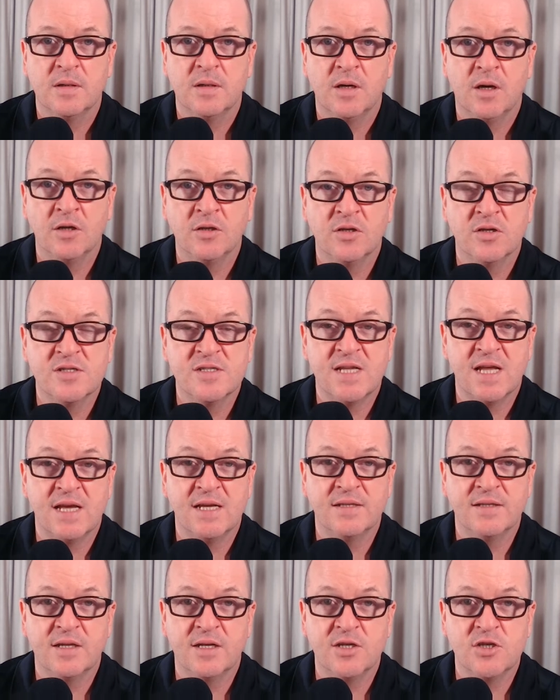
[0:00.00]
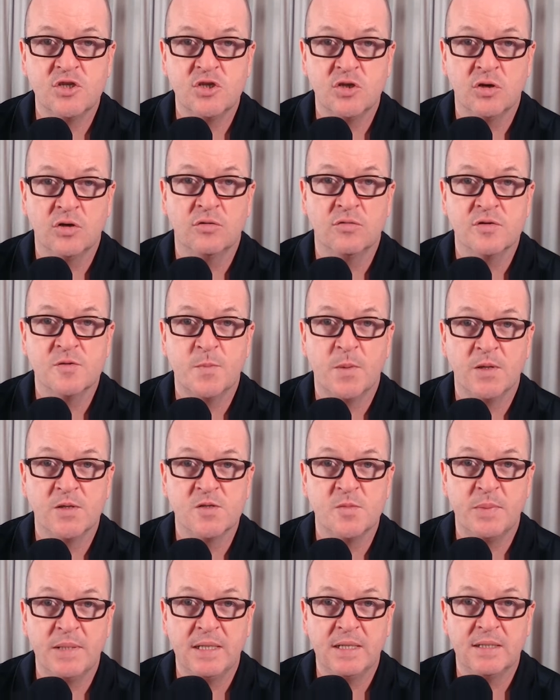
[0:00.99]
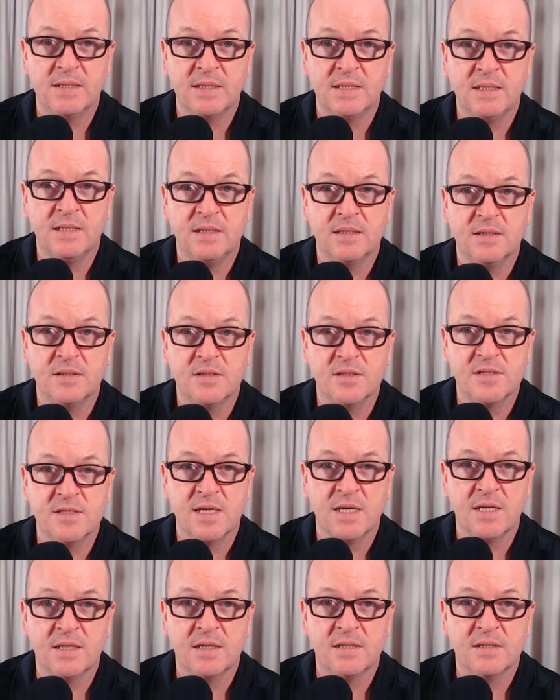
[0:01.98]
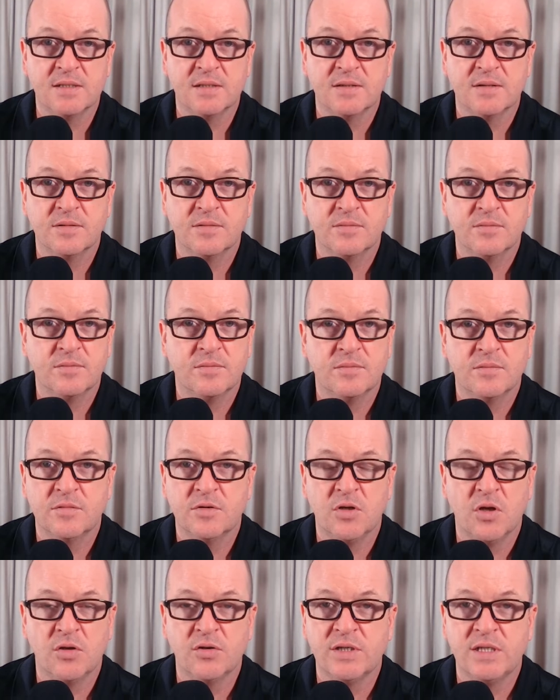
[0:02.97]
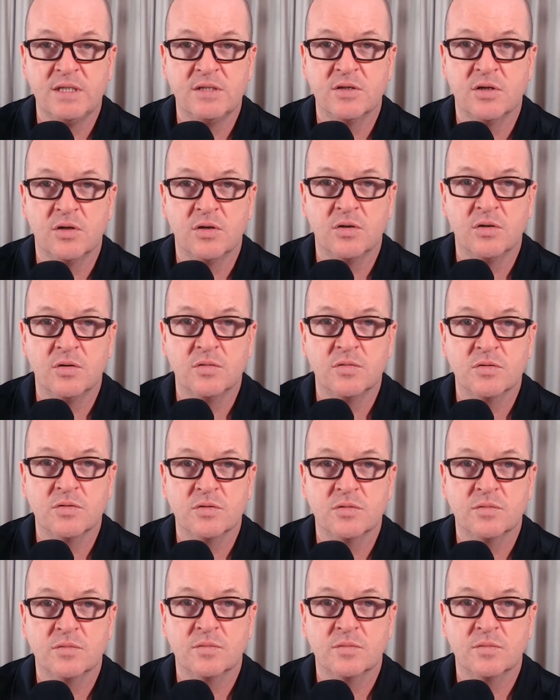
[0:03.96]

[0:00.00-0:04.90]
Understand that it's your responsibility to set it, not eToro's,